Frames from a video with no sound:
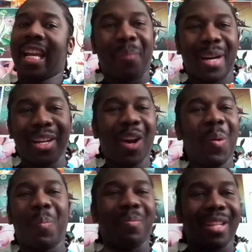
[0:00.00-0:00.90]
But
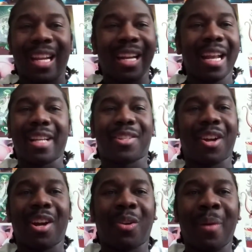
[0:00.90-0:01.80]
nope, in the next
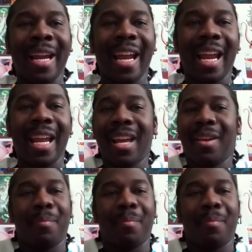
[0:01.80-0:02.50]
arc, we